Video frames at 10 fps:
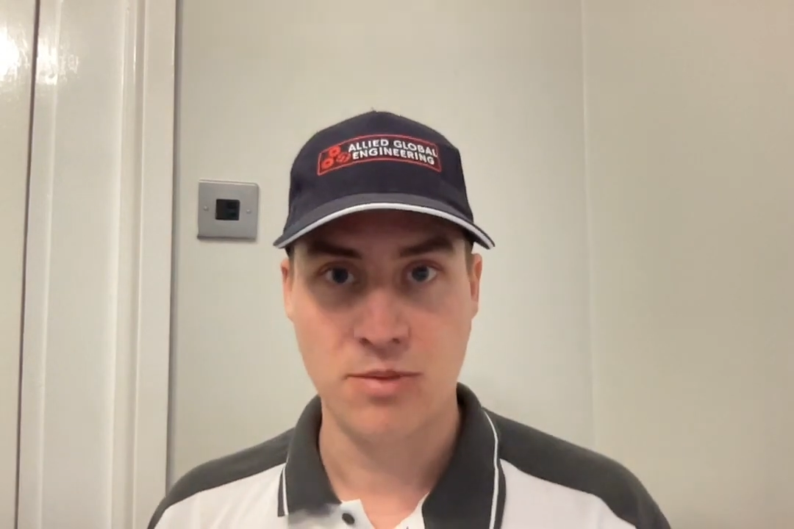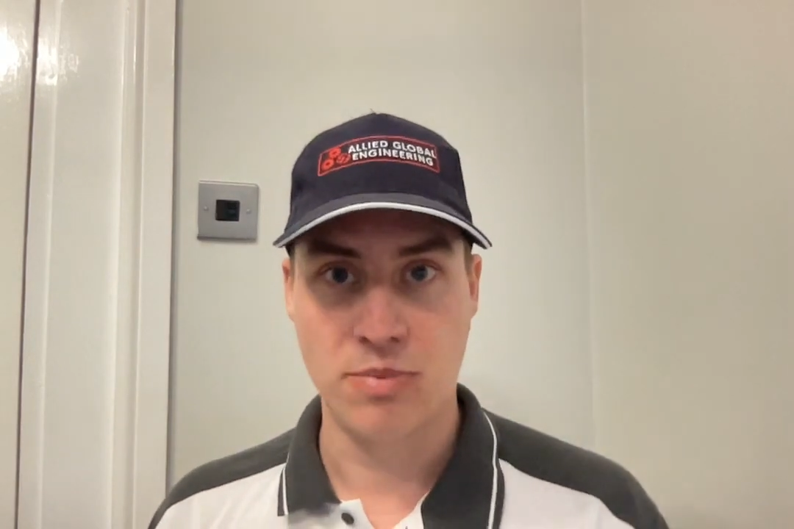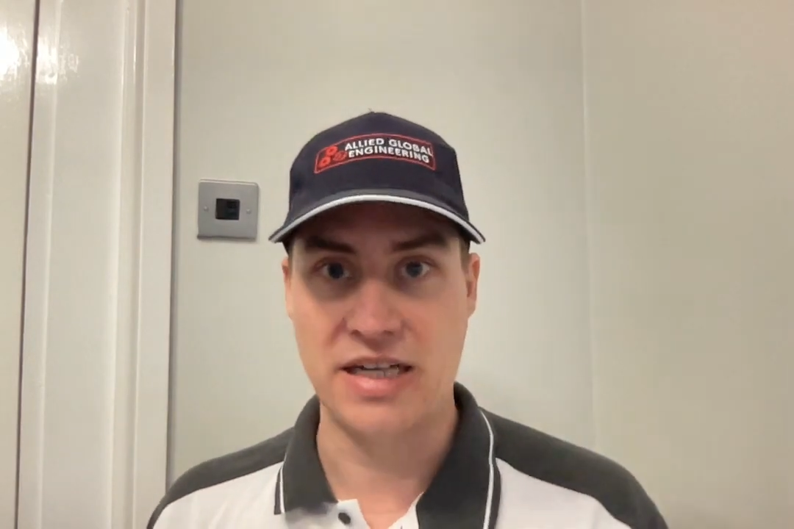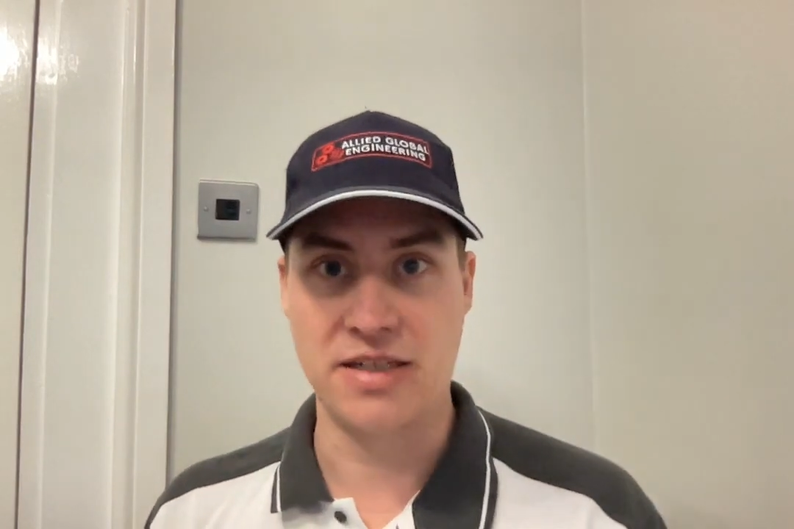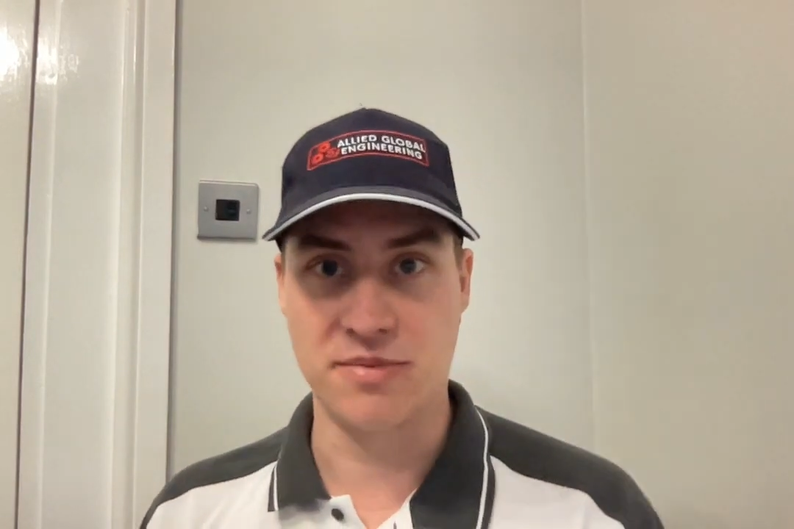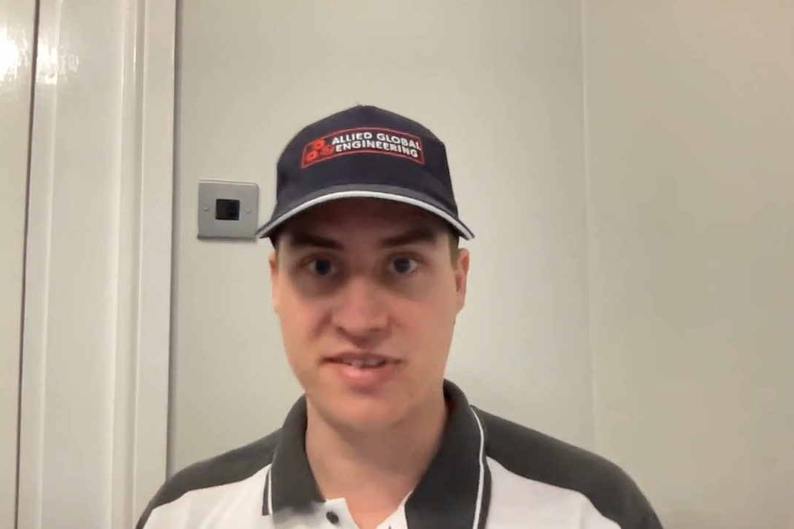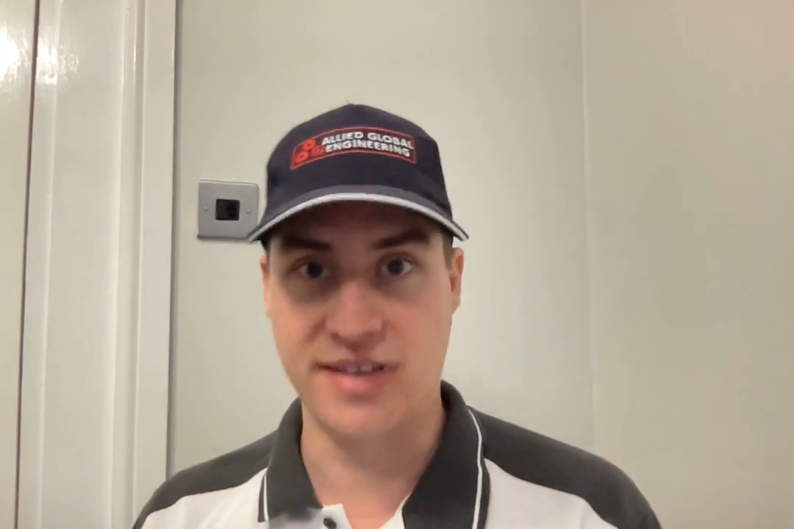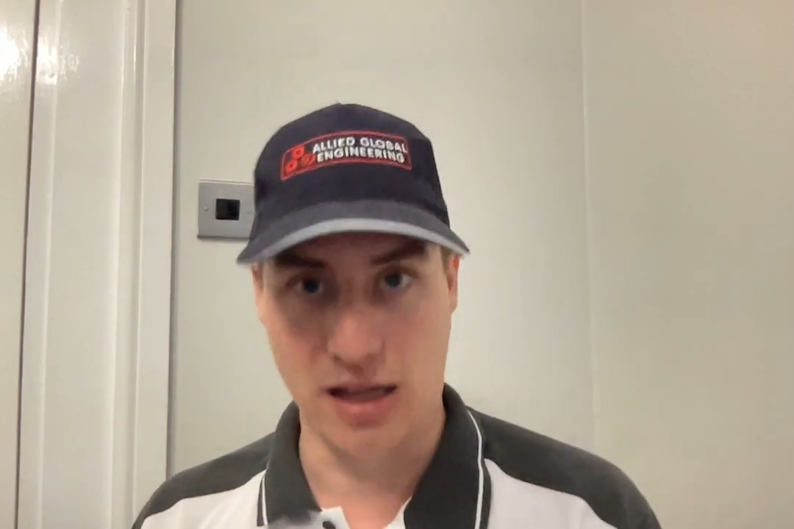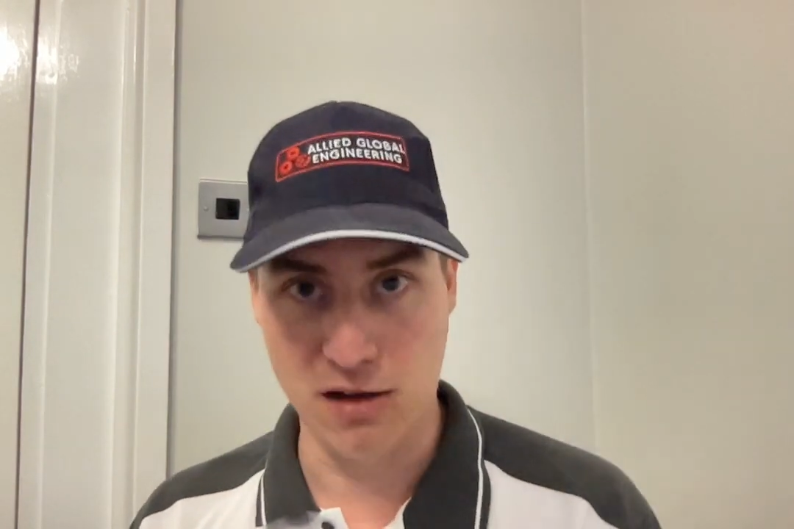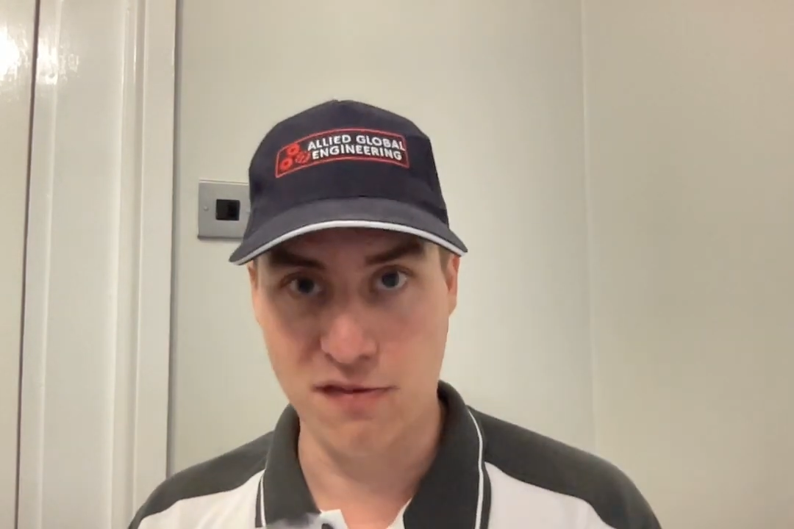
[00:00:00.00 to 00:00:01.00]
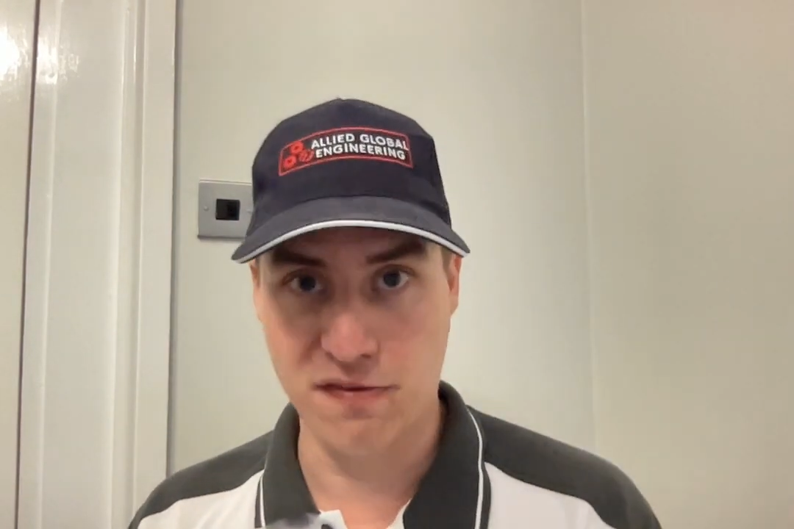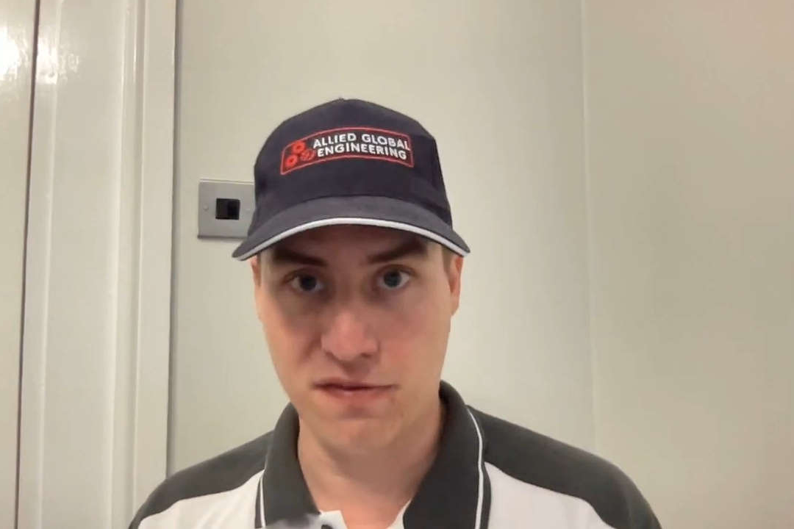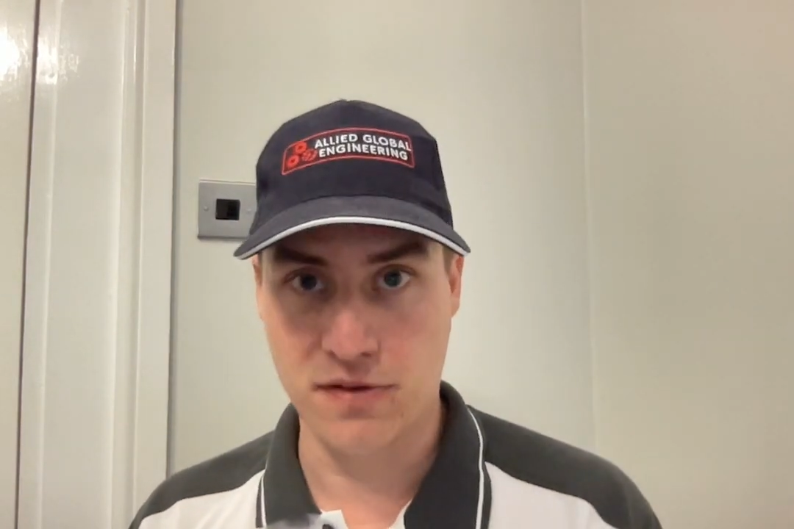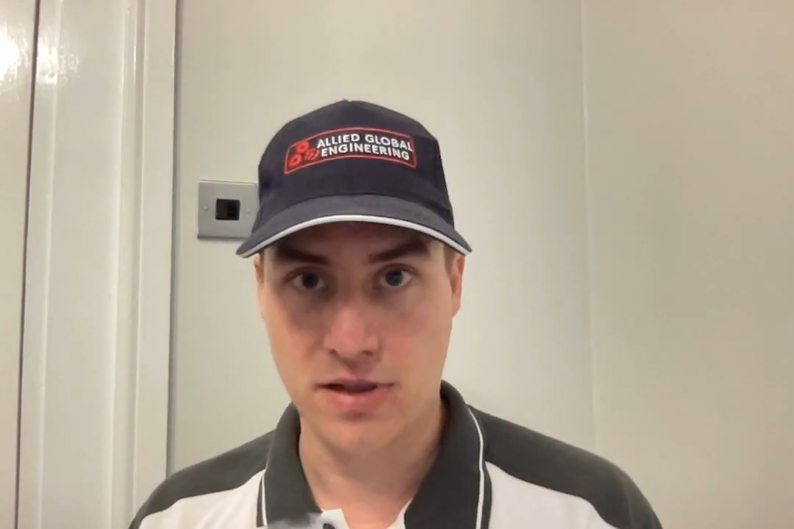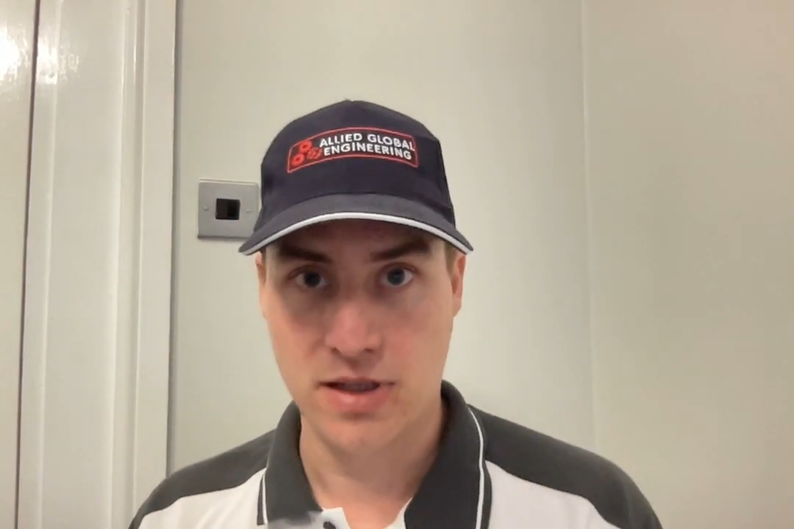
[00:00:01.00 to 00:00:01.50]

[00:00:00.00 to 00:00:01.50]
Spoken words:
by themselves?